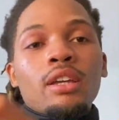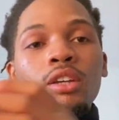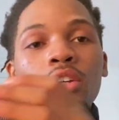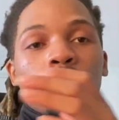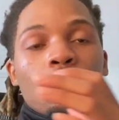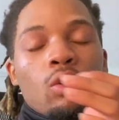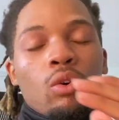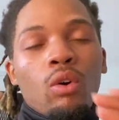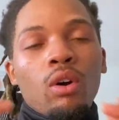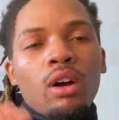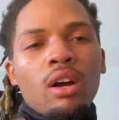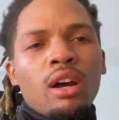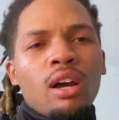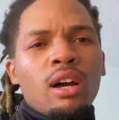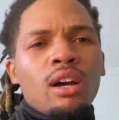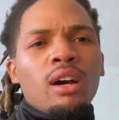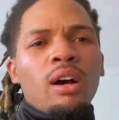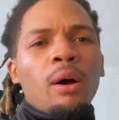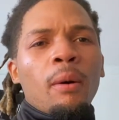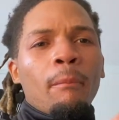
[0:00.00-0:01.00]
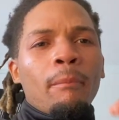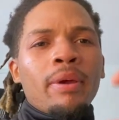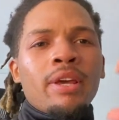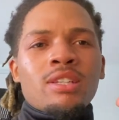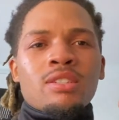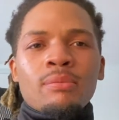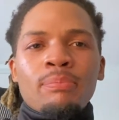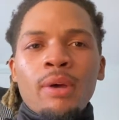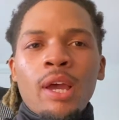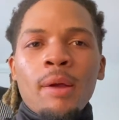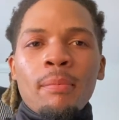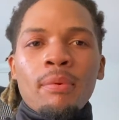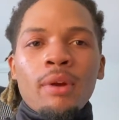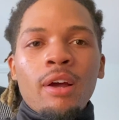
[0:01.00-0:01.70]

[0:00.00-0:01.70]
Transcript: you know, a piece of paper.